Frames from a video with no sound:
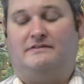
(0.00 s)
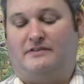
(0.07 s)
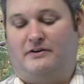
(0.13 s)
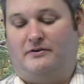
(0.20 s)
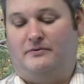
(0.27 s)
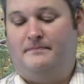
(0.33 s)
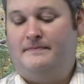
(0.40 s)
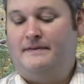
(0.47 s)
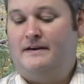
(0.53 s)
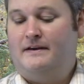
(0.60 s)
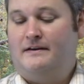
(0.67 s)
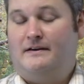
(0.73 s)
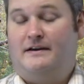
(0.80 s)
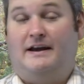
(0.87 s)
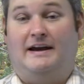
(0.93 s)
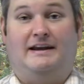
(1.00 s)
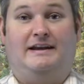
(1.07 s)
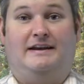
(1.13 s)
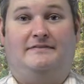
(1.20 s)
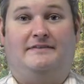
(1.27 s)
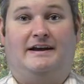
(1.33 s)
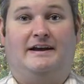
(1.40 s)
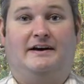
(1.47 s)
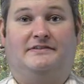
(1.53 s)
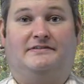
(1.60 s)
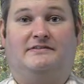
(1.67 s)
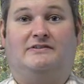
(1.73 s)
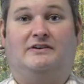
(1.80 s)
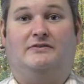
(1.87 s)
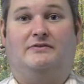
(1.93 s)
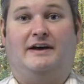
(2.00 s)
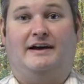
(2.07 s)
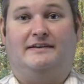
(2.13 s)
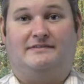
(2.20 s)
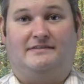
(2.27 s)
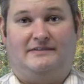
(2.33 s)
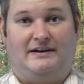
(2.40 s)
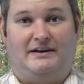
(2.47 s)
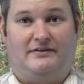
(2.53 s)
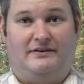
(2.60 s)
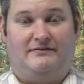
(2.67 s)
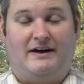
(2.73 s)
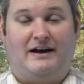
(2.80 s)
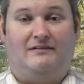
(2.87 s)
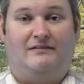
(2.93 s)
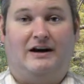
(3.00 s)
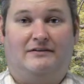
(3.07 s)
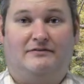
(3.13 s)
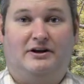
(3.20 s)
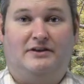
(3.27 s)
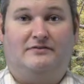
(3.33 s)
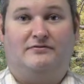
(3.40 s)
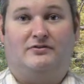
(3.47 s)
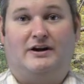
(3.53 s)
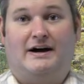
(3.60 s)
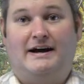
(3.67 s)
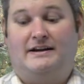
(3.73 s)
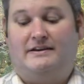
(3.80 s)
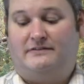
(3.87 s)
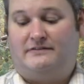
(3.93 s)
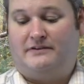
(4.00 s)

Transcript: So and anything else that Stone has because I know they've got a lot of other varieties.